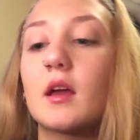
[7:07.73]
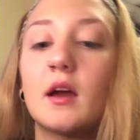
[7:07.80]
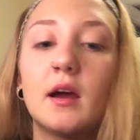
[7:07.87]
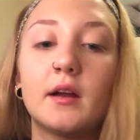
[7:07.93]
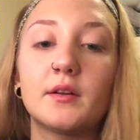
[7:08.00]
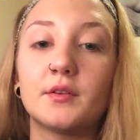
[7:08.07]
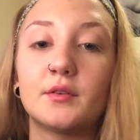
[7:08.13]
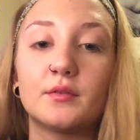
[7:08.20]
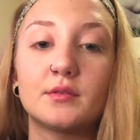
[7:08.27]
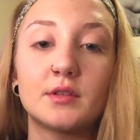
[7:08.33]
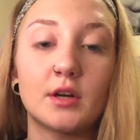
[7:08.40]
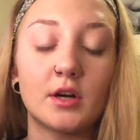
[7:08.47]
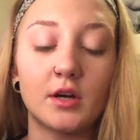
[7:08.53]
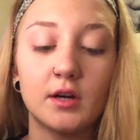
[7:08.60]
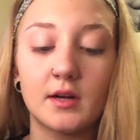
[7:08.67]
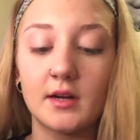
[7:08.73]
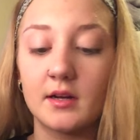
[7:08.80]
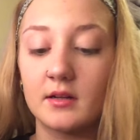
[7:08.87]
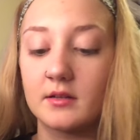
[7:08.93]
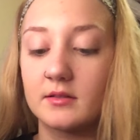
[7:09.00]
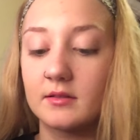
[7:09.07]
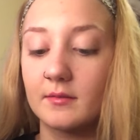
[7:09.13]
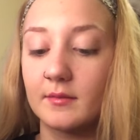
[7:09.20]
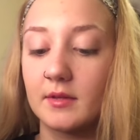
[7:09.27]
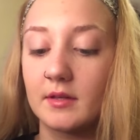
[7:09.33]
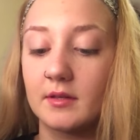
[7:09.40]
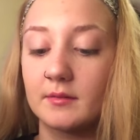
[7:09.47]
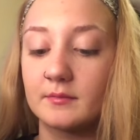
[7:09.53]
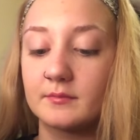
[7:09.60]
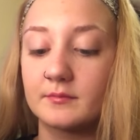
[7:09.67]
I don't know, Target or
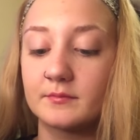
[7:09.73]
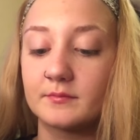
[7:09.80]
something.